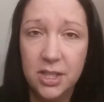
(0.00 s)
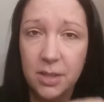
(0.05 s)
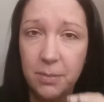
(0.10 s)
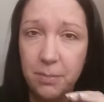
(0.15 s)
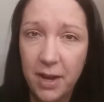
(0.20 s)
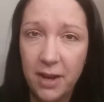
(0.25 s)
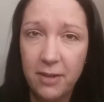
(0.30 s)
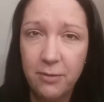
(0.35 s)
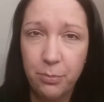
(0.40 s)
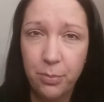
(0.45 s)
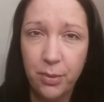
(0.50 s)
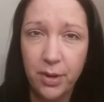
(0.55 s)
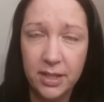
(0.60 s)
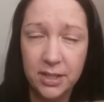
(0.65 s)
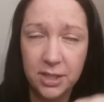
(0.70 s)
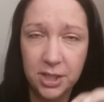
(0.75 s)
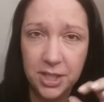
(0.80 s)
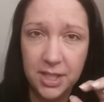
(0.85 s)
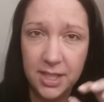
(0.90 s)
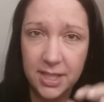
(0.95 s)
just the puff
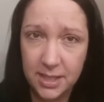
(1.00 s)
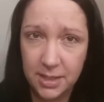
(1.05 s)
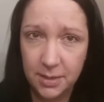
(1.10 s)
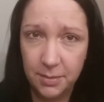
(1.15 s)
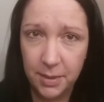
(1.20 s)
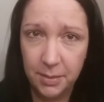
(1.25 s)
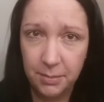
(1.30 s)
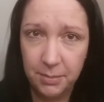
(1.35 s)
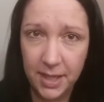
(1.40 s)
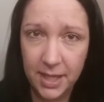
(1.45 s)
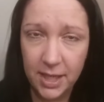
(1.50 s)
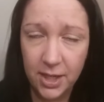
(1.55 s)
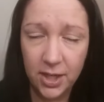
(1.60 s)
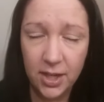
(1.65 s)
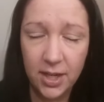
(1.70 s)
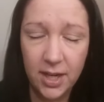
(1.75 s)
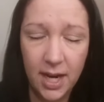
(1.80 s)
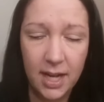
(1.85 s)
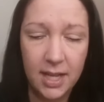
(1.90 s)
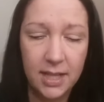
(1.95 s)
brush is a bit
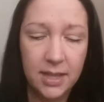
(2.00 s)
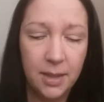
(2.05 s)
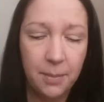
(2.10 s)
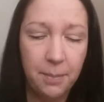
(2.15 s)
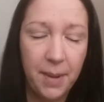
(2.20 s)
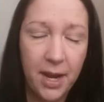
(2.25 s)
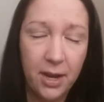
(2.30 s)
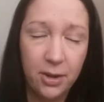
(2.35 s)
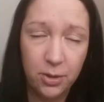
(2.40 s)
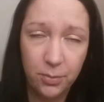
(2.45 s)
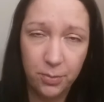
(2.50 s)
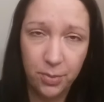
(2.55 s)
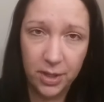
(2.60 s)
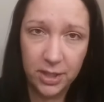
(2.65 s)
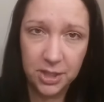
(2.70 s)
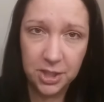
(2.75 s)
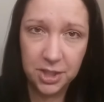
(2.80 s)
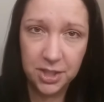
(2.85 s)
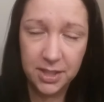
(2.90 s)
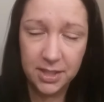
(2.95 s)
bigger and the powder
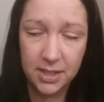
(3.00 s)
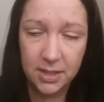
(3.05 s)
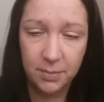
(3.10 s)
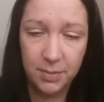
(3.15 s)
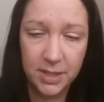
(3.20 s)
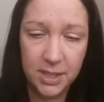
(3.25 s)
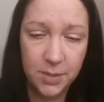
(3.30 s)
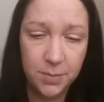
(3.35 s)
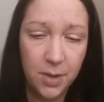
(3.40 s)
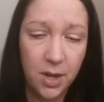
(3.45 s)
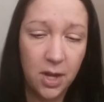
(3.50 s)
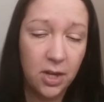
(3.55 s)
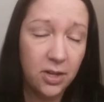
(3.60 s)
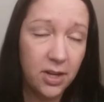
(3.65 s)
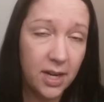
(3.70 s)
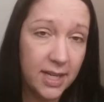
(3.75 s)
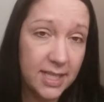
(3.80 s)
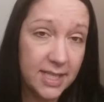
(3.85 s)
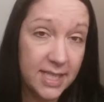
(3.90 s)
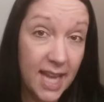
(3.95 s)
brush is a bit
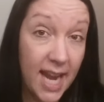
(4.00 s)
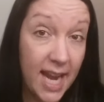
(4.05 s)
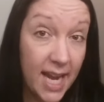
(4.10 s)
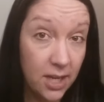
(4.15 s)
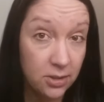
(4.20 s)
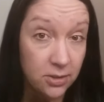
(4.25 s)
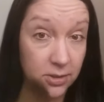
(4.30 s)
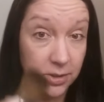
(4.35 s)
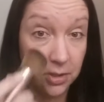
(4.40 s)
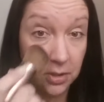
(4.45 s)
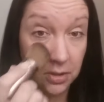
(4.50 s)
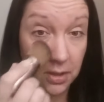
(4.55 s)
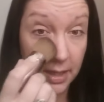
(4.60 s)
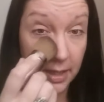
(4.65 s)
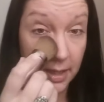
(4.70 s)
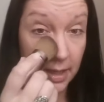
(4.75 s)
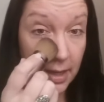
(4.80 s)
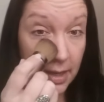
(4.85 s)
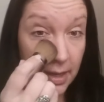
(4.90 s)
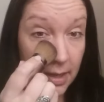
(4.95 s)
smaller, and it's angled, so
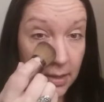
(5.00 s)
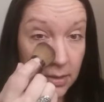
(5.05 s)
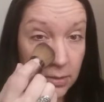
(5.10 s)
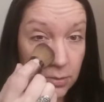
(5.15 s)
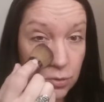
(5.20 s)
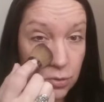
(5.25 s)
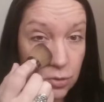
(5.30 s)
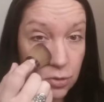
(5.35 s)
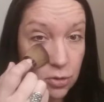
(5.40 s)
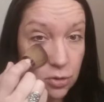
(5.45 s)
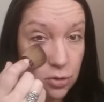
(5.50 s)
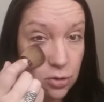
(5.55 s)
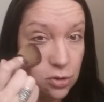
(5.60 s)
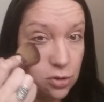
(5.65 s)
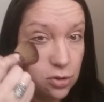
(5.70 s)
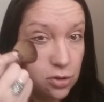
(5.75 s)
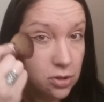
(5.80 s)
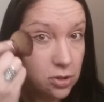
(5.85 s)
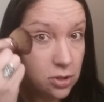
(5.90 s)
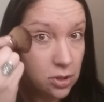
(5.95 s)
like
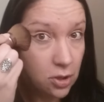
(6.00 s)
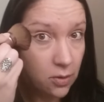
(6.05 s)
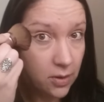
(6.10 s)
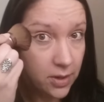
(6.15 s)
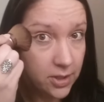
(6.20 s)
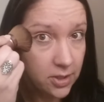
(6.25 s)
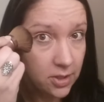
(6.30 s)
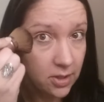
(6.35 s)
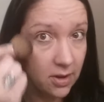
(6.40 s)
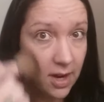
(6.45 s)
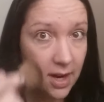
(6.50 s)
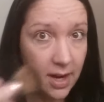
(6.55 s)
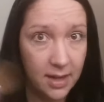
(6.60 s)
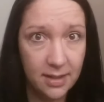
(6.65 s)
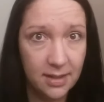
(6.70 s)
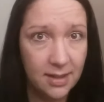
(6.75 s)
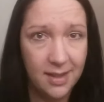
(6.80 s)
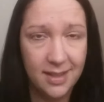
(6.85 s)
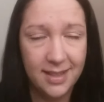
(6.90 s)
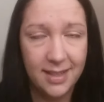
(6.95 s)
to go under your
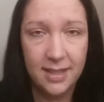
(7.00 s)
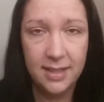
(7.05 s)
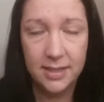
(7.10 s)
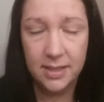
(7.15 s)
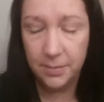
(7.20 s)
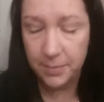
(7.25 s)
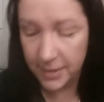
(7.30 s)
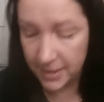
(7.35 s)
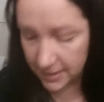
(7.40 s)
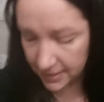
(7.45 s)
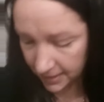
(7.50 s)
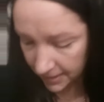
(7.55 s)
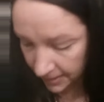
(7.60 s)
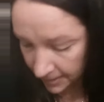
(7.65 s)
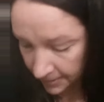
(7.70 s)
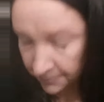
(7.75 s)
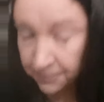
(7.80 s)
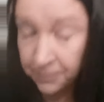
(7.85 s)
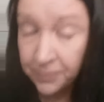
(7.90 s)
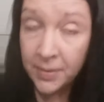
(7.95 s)
eye, like easy peasy.
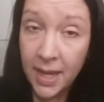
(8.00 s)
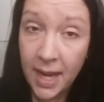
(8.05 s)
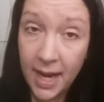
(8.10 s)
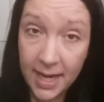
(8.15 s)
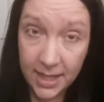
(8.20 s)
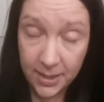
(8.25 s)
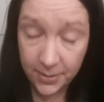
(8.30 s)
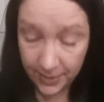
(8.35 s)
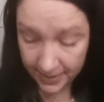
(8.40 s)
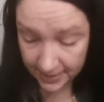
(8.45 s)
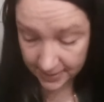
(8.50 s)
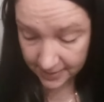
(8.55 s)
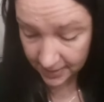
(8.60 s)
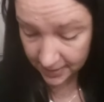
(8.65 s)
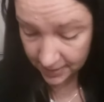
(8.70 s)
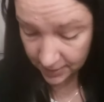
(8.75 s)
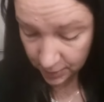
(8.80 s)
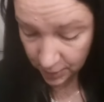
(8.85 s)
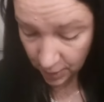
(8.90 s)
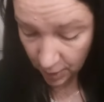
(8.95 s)
Anyways,
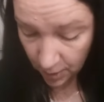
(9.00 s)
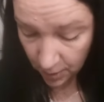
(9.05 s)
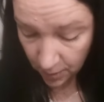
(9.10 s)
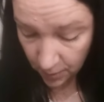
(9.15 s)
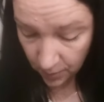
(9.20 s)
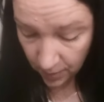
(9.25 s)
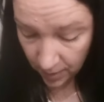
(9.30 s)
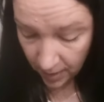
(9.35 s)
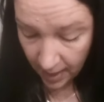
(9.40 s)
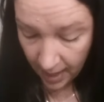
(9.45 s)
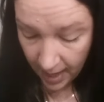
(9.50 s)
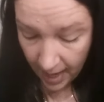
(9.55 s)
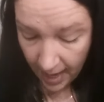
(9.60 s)
so